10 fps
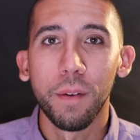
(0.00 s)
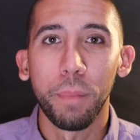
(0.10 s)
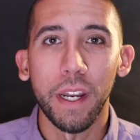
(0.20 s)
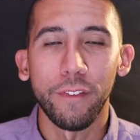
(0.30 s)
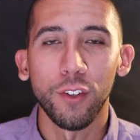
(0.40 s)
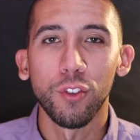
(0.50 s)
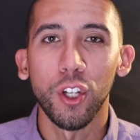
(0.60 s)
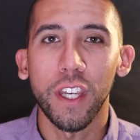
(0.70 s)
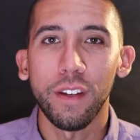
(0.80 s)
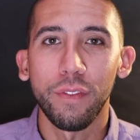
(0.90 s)
but if you're
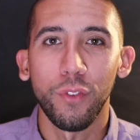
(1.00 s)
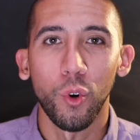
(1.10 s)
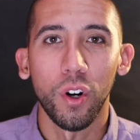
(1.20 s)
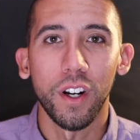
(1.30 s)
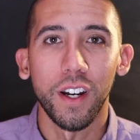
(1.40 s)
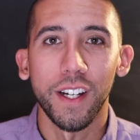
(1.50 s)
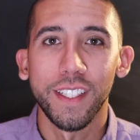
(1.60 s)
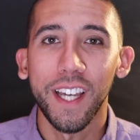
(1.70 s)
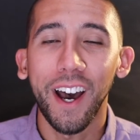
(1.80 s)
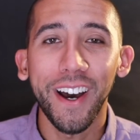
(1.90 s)
looking for a
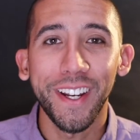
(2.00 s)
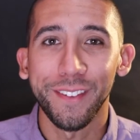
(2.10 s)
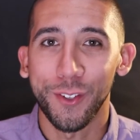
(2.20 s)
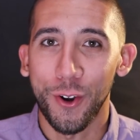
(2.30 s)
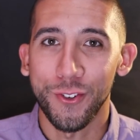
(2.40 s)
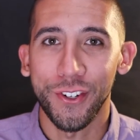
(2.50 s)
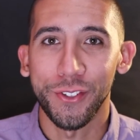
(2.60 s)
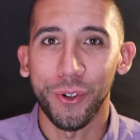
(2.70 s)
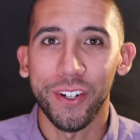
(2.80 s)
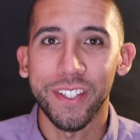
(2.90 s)
ton of grocery
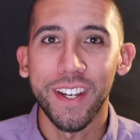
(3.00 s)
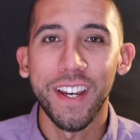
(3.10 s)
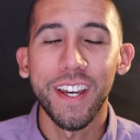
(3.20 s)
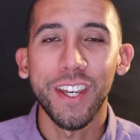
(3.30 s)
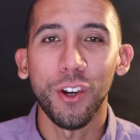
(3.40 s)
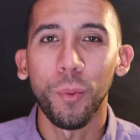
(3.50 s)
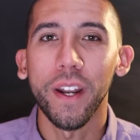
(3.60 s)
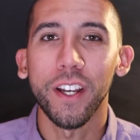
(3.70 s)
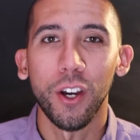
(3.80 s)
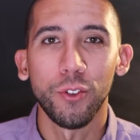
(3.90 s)
stores, you'll want
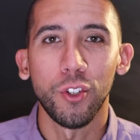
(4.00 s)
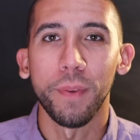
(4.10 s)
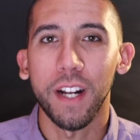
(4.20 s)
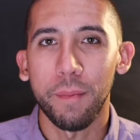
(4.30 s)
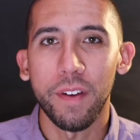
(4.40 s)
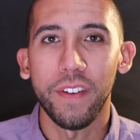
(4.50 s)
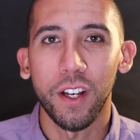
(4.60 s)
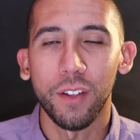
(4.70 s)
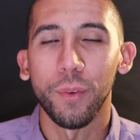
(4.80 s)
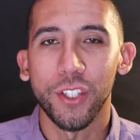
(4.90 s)
to go to
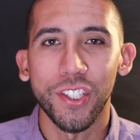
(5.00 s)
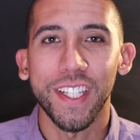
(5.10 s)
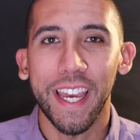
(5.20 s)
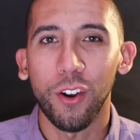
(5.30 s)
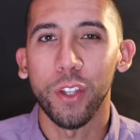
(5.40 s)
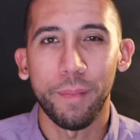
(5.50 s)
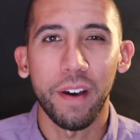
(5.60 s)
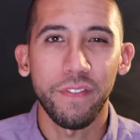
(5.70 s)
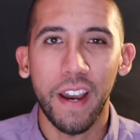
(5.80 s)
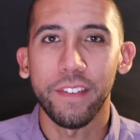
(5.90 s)
Montgomeryville, which is again only
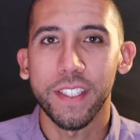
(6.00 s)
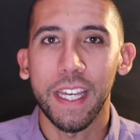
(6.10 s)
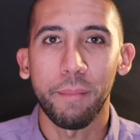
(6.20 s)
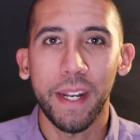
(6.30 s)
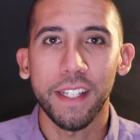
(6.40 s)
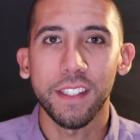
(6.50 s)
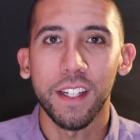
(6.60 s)
about 5 to 10 minutes,